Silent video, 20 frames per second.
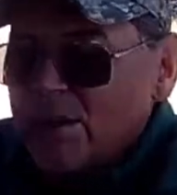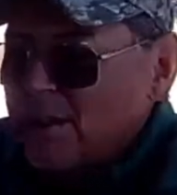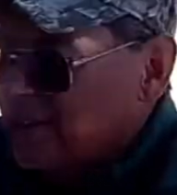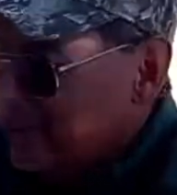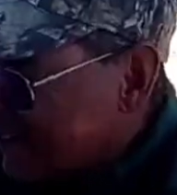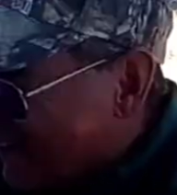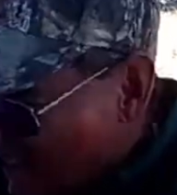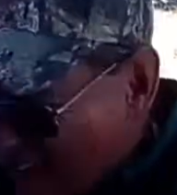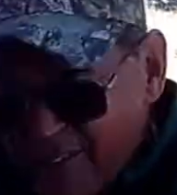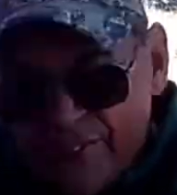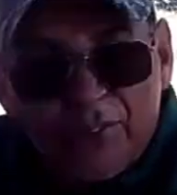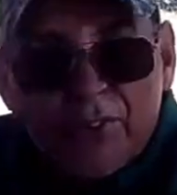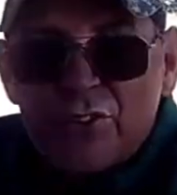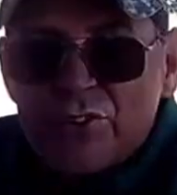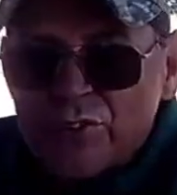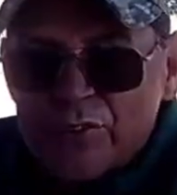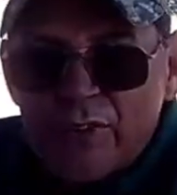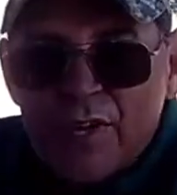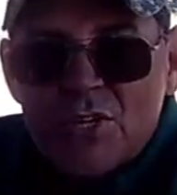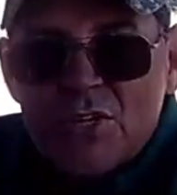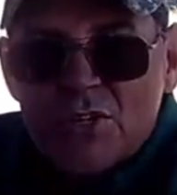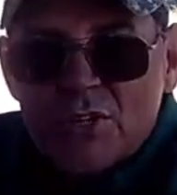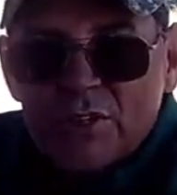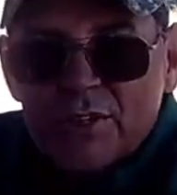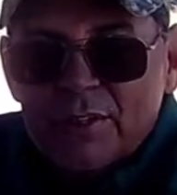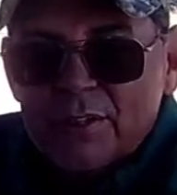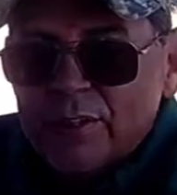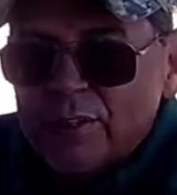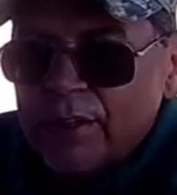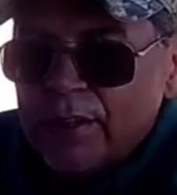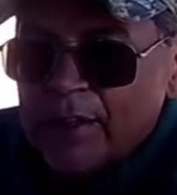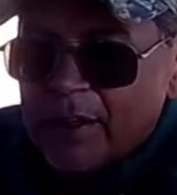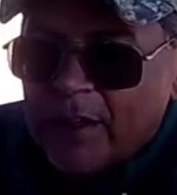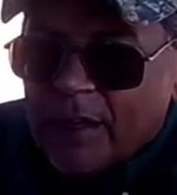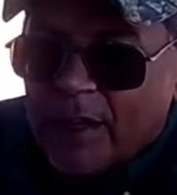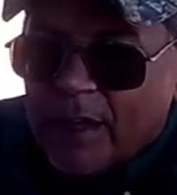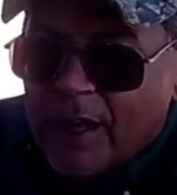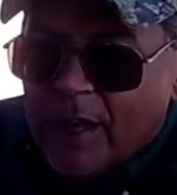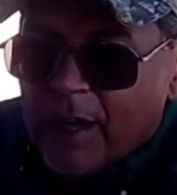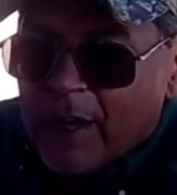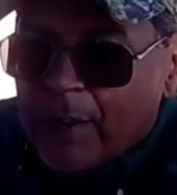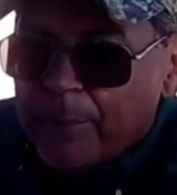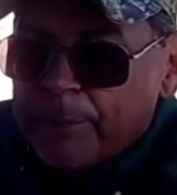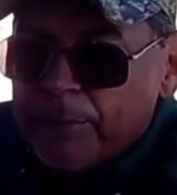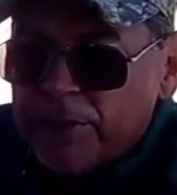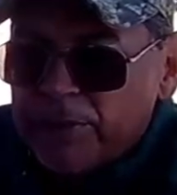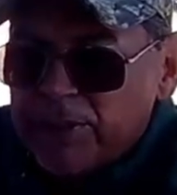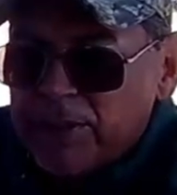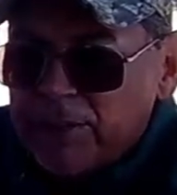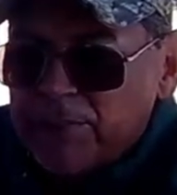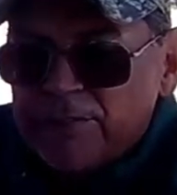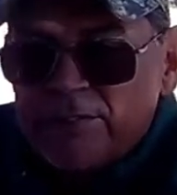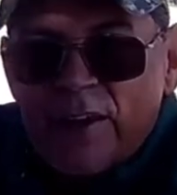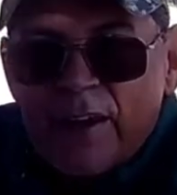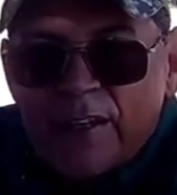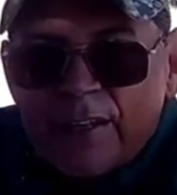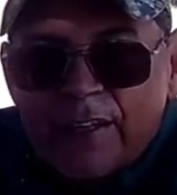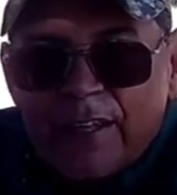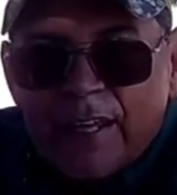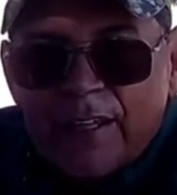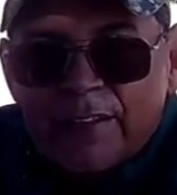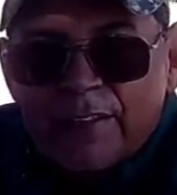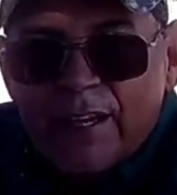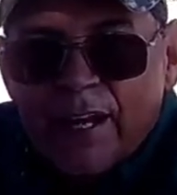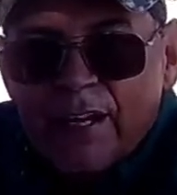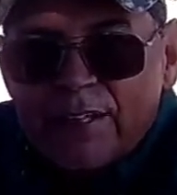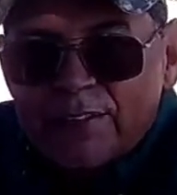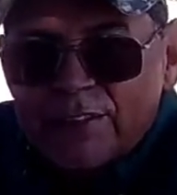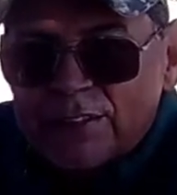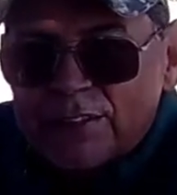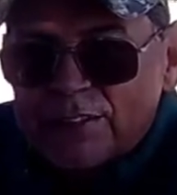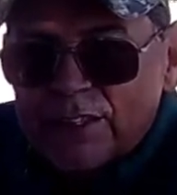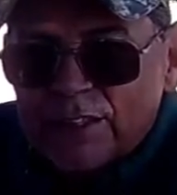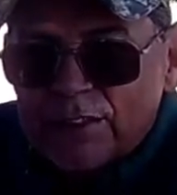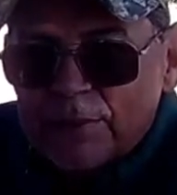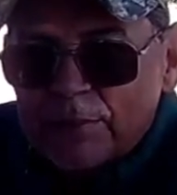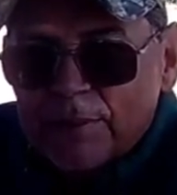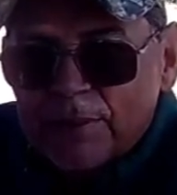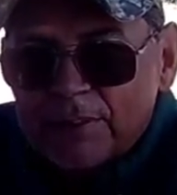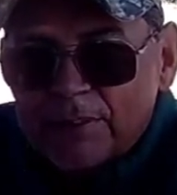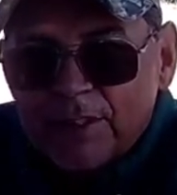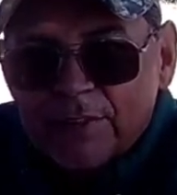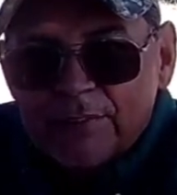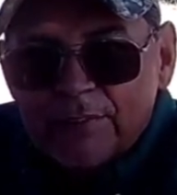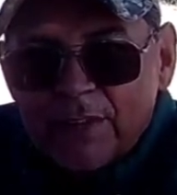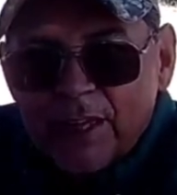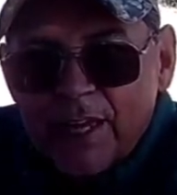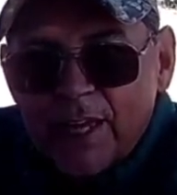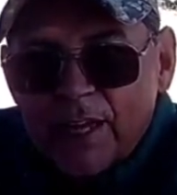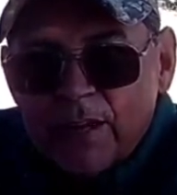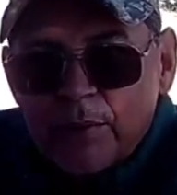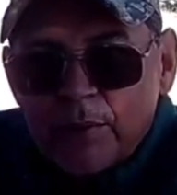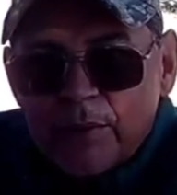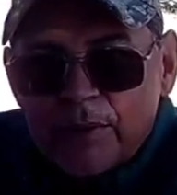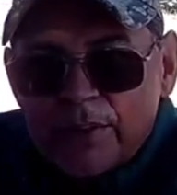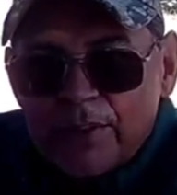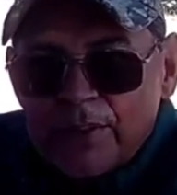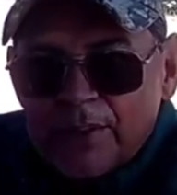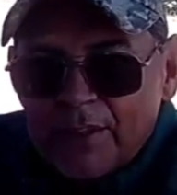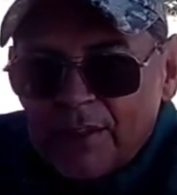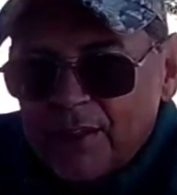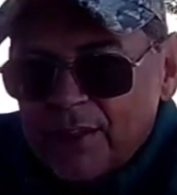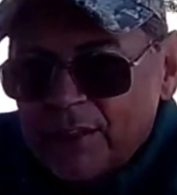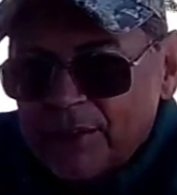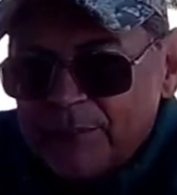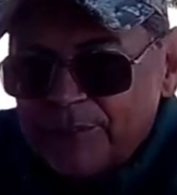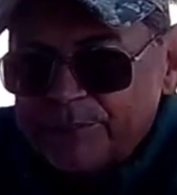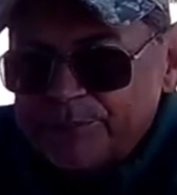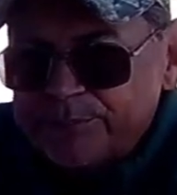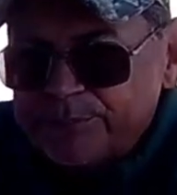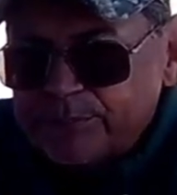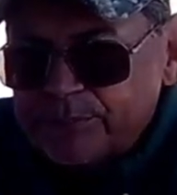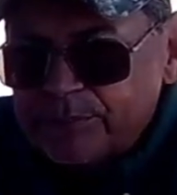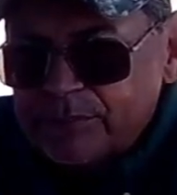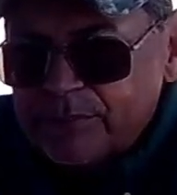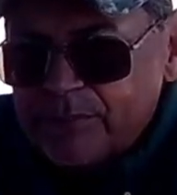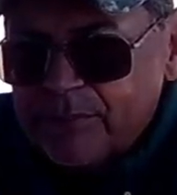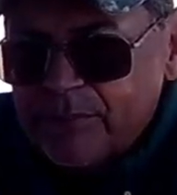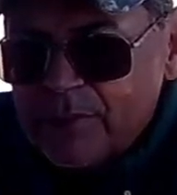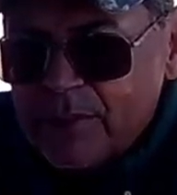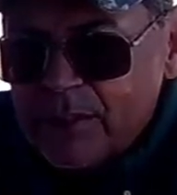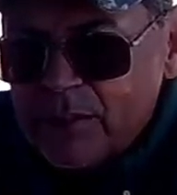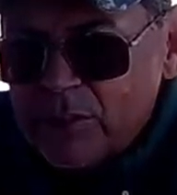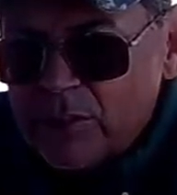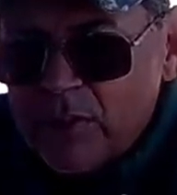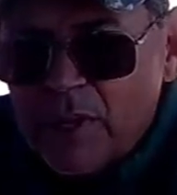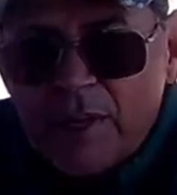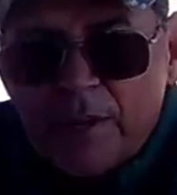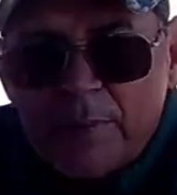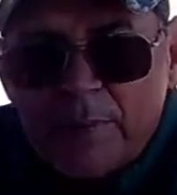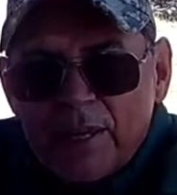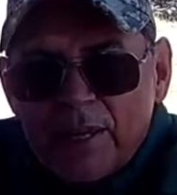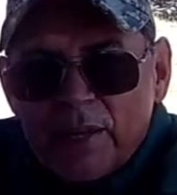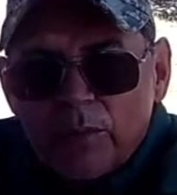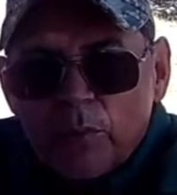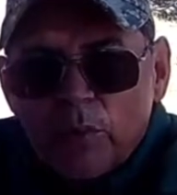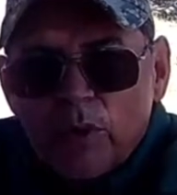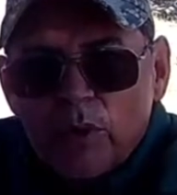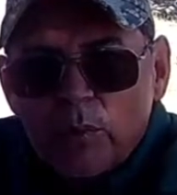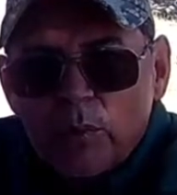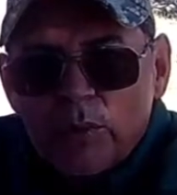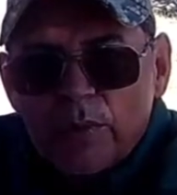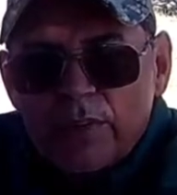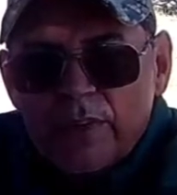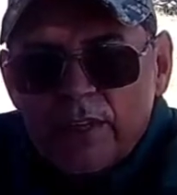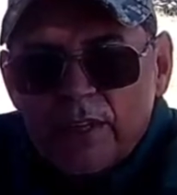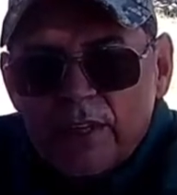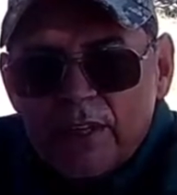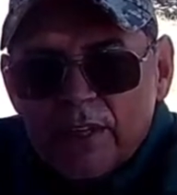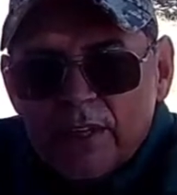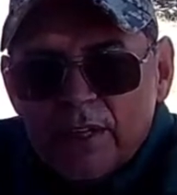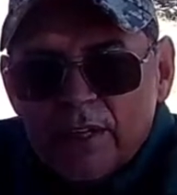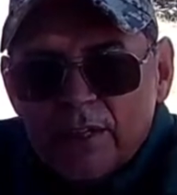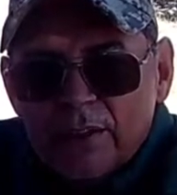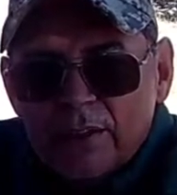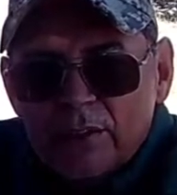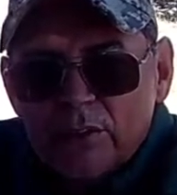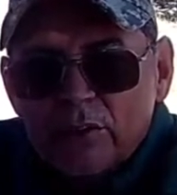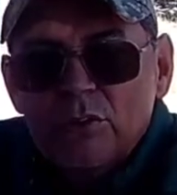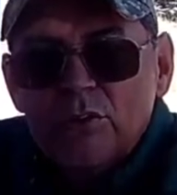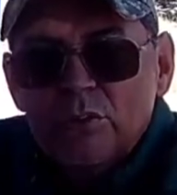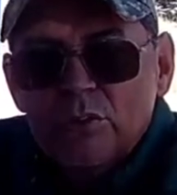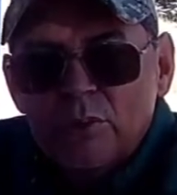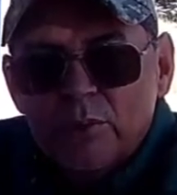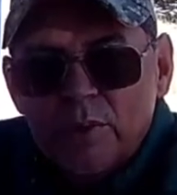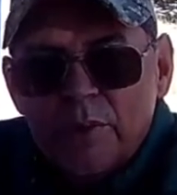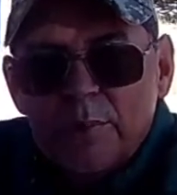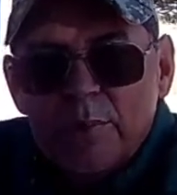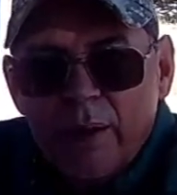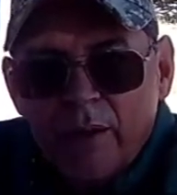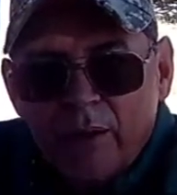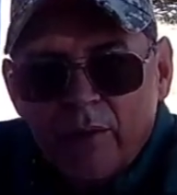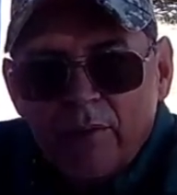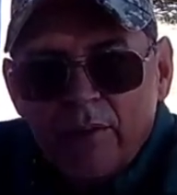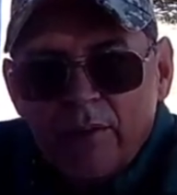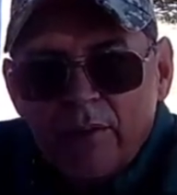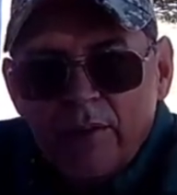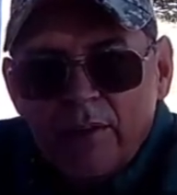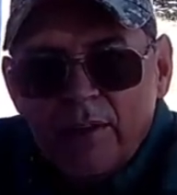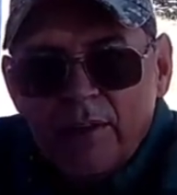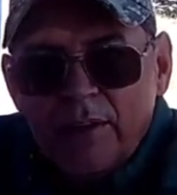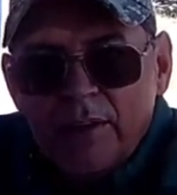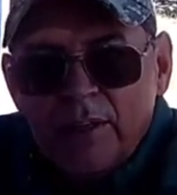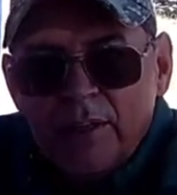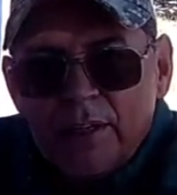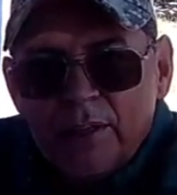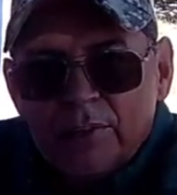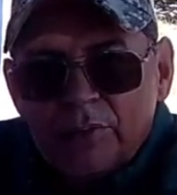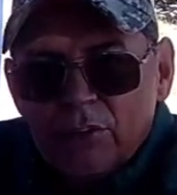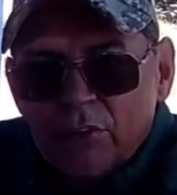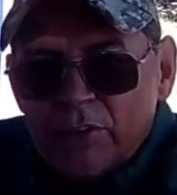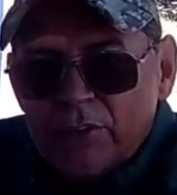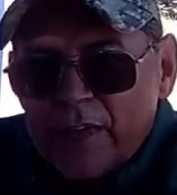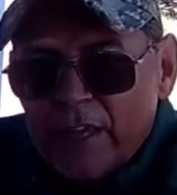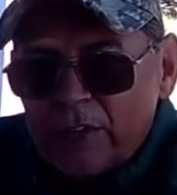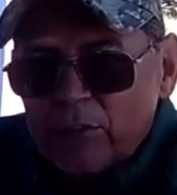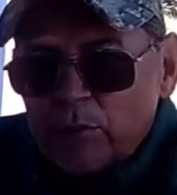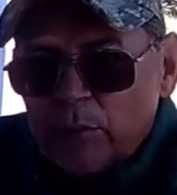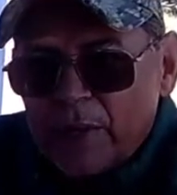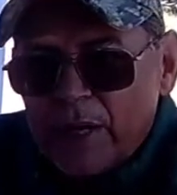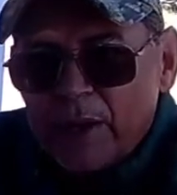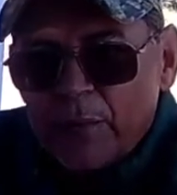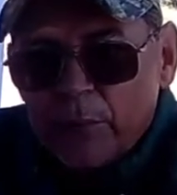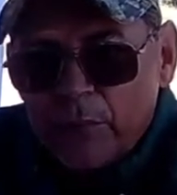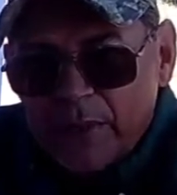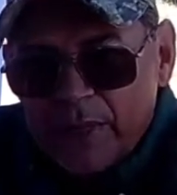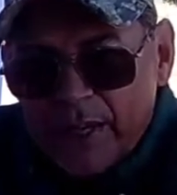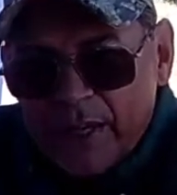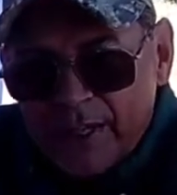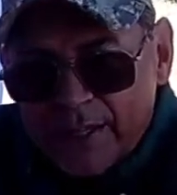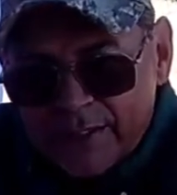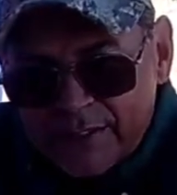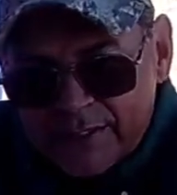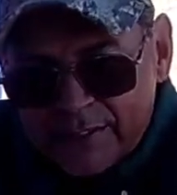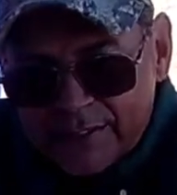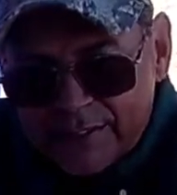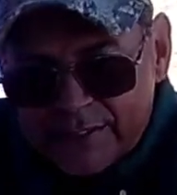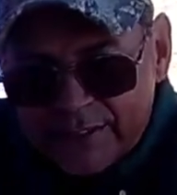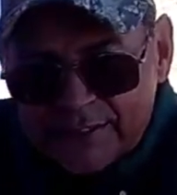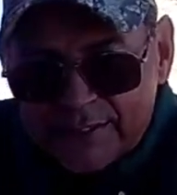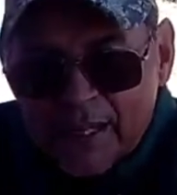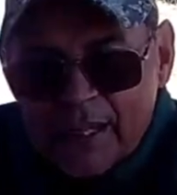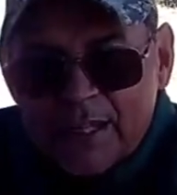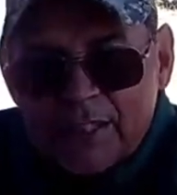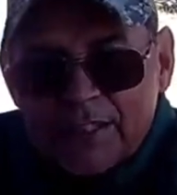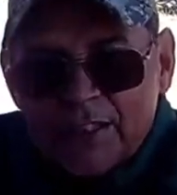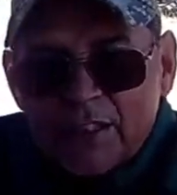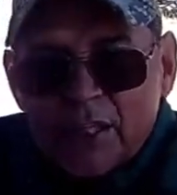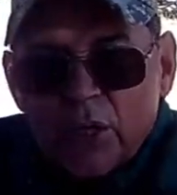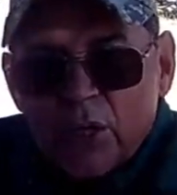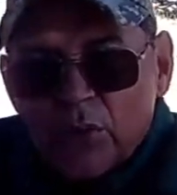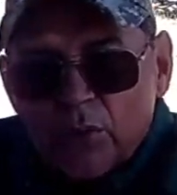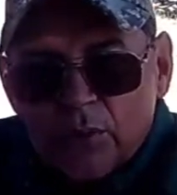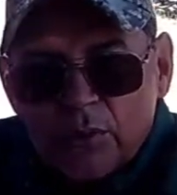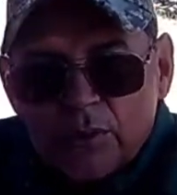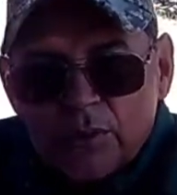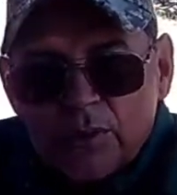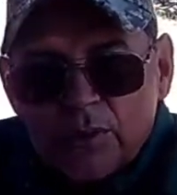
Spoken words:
a lot of frustration, but then finally I just said to myself, the heck with the trying to it work with the 223 barrel. So that's when I went ahead and just decided to go